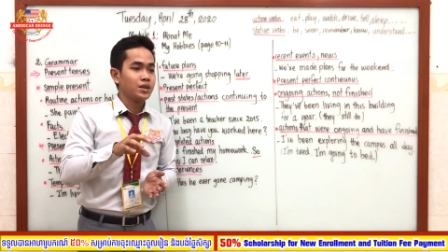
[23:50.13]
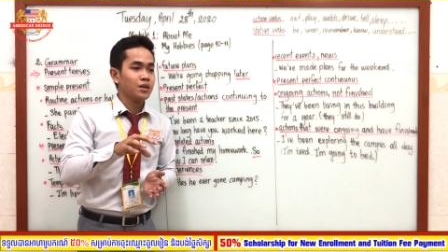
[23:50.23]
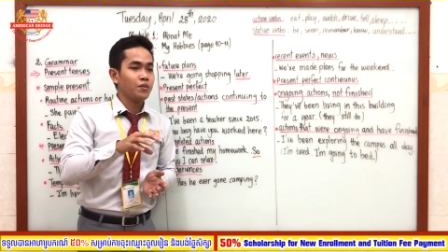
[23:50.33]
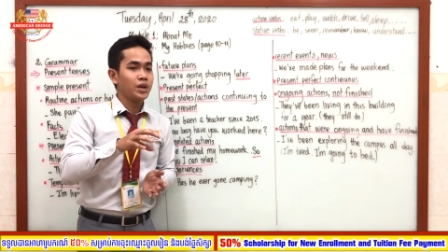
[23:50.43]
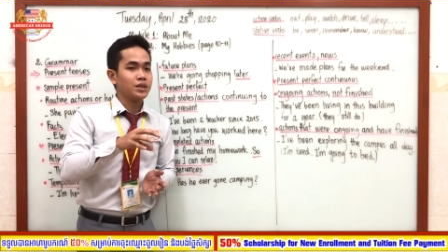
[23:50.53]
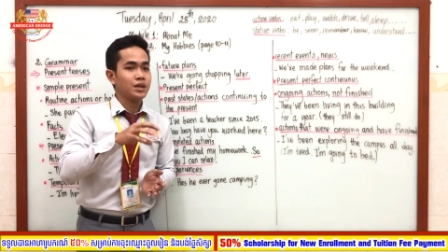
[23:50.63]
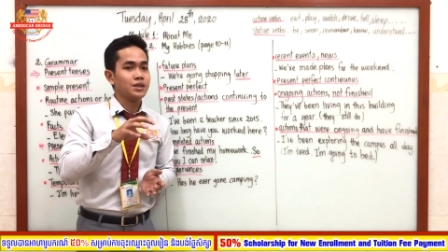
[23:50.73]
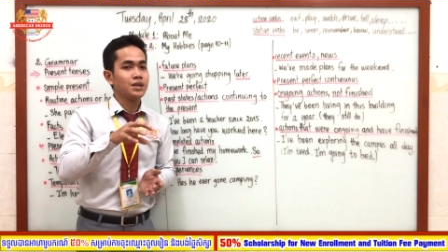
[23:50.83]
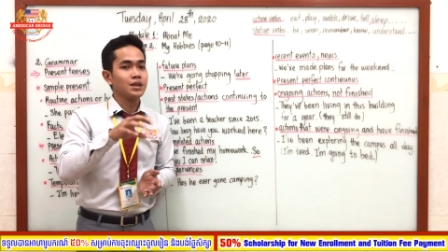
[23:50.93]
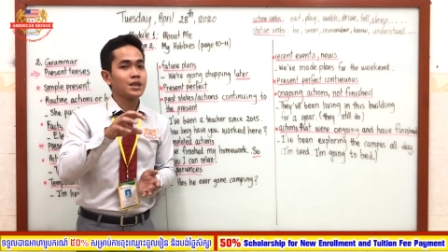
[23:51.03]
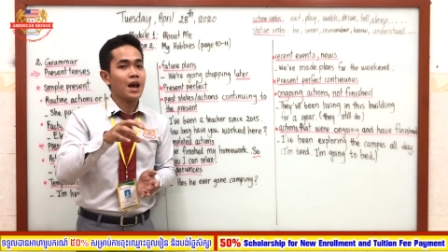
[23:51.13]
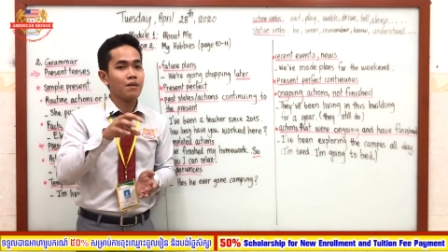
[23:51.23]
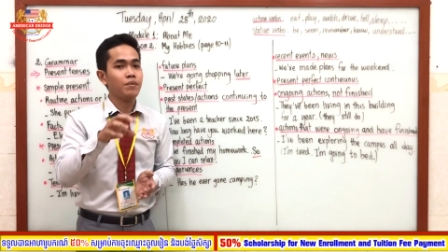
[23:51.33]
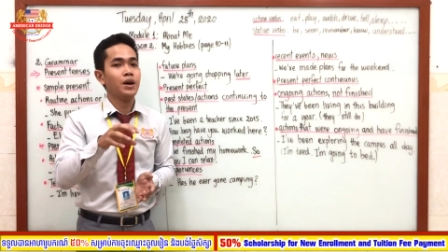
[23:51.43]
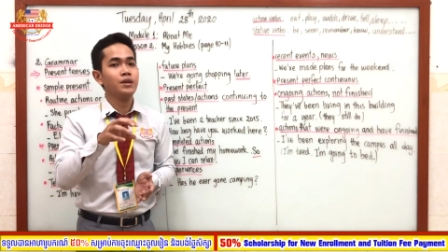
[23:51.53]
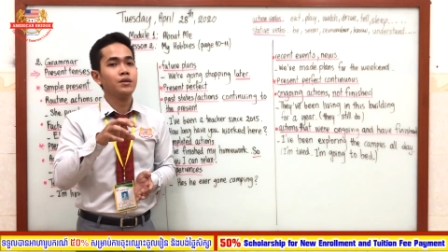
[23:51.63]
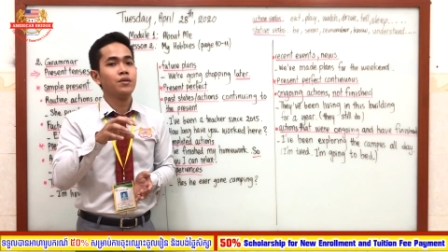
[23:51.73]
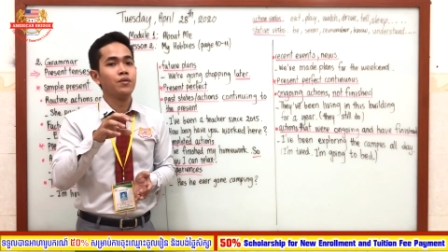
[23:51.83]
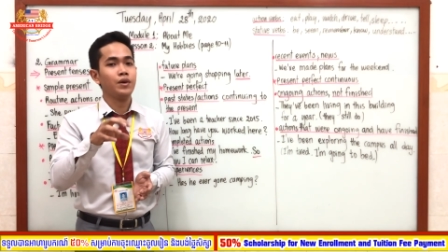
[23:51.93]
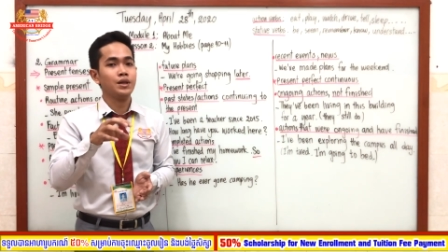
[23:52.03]
which is just happened
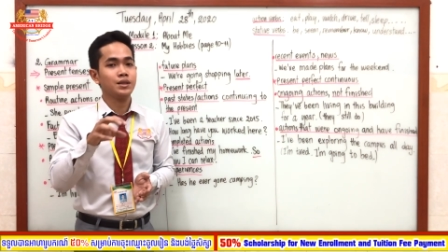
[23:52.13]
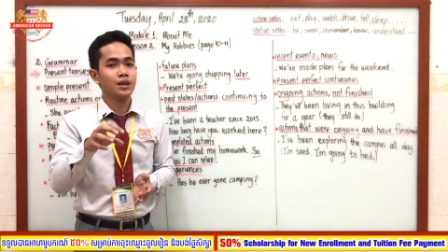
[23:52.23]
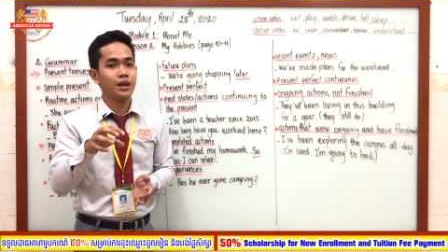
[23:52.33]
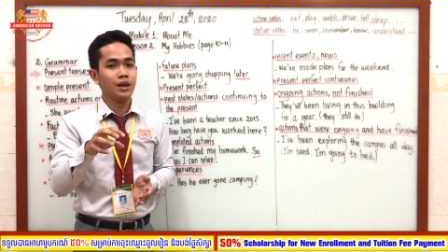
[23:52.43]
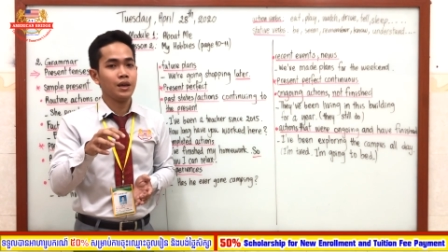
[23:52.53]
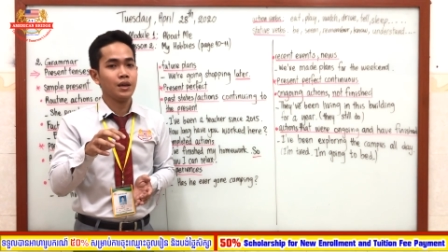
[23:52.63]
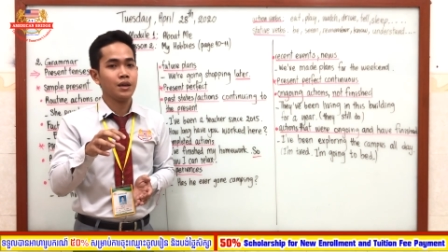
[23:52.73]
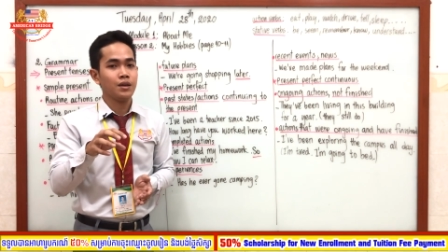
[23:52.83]
recently,